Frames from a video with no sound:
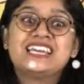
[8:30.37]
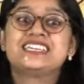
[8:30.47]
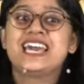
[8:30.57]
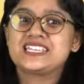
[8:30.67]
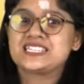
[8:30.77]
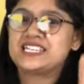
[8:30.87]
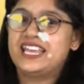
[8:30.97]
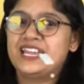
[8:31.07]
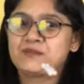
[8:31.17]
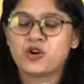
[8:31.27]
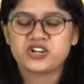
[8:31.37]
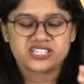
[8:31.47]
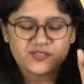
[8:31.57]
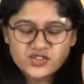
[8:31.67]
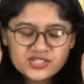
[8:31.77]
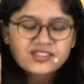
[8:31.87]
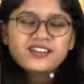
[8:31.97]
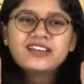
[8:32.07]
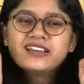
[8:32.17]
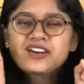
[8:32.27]
Yes, snake boat race. I was just
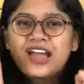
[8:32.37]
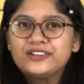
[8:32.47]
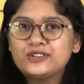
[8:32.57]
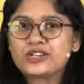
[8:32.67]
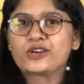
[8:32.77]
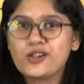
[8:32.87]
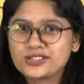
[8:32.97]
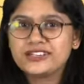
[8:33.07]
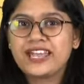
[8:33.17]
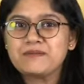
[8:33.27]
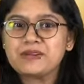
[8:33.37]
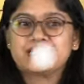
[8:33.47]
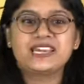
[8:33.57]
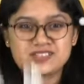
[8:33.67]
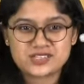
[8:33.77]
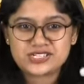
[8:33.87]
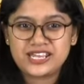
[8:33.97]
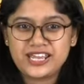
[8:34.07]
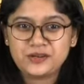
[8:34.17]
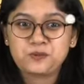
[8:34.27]
trying to recall the name, but yes,
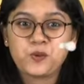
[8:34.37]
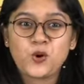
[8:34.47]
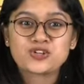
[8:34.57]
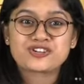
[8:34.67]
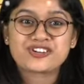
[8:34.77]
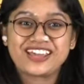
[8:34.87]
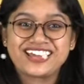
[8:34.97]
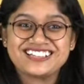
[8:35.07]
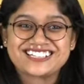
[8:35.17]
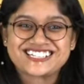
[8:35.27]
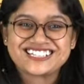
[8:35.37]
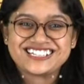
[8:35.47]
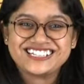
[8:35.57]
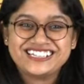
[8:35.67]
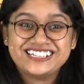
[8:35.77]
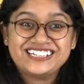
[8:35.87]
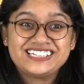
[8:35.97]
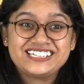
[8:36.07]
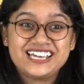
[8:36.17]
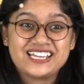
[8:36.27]
snake boat race.
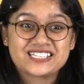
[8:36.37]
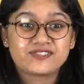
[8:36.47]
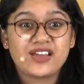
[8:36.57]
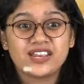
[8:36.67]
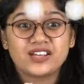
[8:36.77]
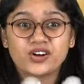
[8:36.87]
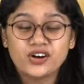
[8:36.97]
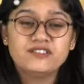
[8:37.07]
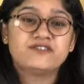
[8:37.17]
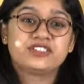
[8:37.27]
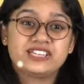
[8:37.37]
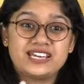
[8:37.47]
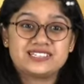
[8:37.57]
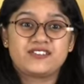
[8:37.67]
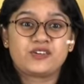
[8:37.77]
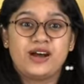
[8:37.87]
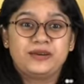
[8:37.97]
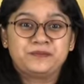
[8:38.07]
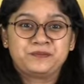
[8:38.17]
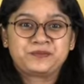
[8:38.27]
Yes, very good. Yes, everyone.